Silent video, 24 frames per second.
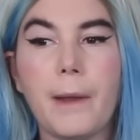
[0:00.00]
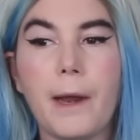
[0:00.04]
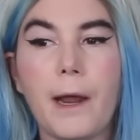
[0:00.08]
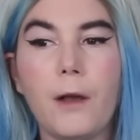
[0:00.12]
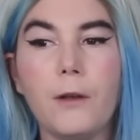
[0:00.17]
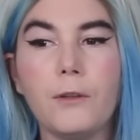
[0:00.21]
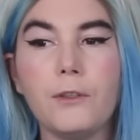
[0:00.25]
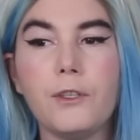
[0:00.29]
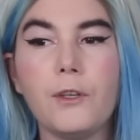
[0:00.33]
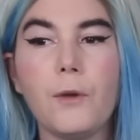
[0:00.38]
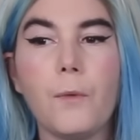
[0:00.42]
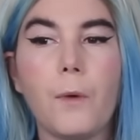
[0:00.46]
but I
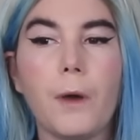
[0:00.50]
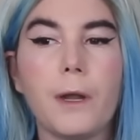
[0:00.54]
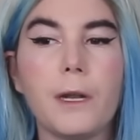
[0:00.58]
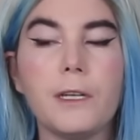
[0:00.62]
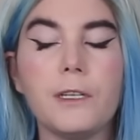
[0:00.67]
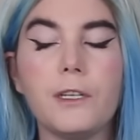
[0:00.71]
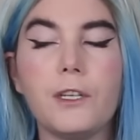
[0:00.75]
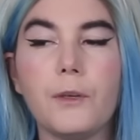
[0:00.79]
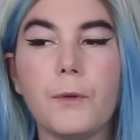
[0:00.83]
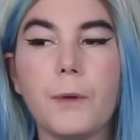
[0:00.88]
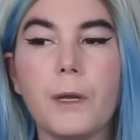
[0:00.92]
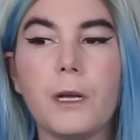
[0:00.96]
also
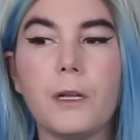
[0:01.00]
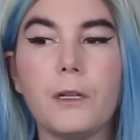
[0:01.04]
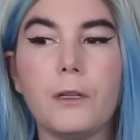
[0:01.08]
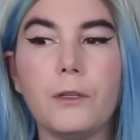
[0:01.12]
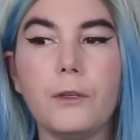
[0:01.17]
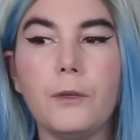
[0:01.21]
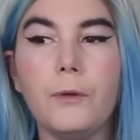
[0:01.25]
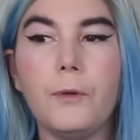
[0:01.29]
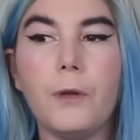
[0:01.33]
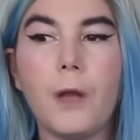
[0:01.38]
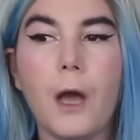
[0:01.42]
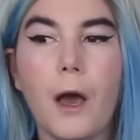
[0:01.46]
wanted to
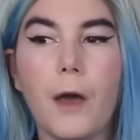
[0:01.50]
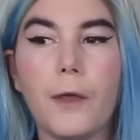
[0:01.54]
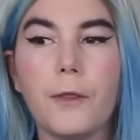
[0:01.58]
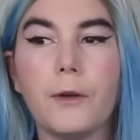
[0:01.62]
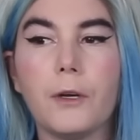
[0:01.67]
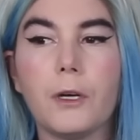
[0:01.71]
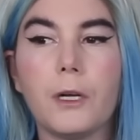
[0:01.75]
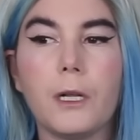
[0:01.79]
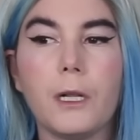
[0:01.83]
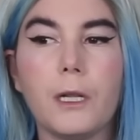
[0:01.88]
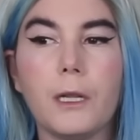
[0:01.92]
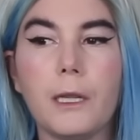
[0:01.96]
include
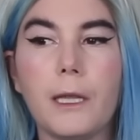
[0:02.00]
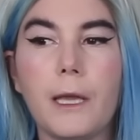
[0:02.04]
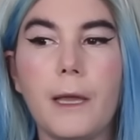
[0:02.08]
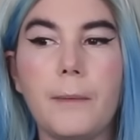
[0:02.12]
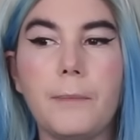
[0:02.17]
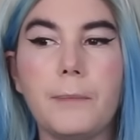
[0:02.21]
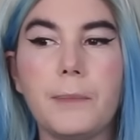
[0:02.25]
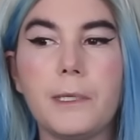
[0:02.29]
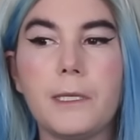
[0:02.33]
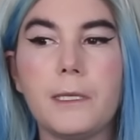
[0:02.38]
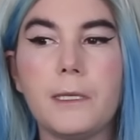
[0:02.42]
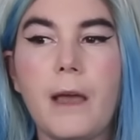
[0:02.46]
other
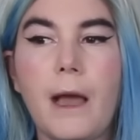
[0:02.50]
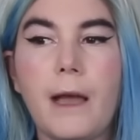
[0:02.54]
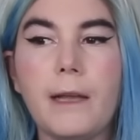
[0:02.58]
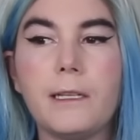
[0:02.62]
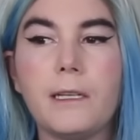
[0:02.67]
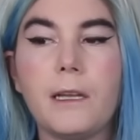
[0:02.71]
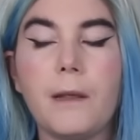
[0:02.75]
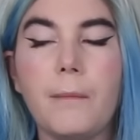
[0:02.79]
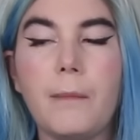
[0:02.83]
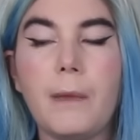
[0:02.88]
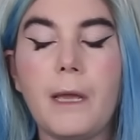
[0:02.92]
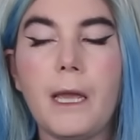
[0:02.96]
clips
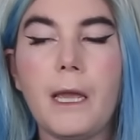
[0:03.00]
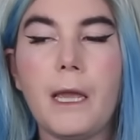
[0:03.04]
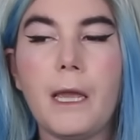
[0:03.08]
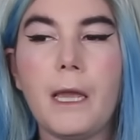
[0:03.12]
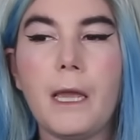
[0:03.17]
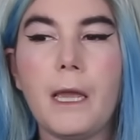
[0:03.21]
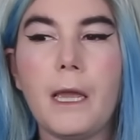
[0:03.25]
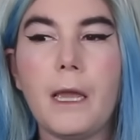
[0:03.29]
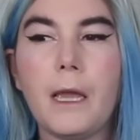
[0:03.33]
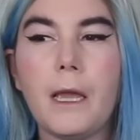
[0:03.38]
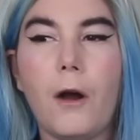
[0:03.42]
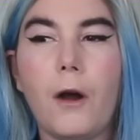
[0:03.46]
that to
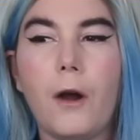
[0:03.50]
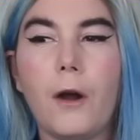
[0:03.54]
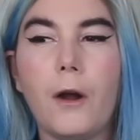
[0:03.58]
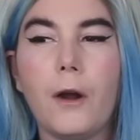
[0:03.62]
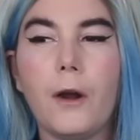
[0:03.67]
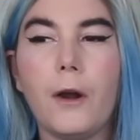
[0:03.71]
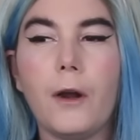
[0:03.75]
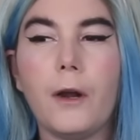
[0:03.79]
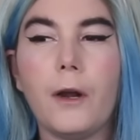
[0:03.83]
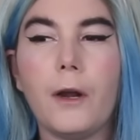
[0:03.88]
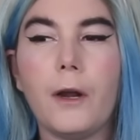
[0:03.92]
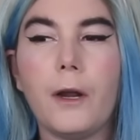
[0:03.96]
me
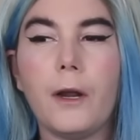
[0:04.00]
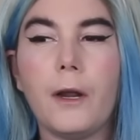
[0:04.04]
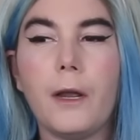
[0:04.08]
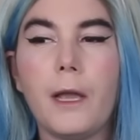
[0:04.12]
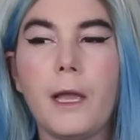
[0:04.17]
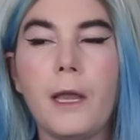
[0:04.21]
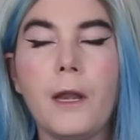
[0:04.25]
are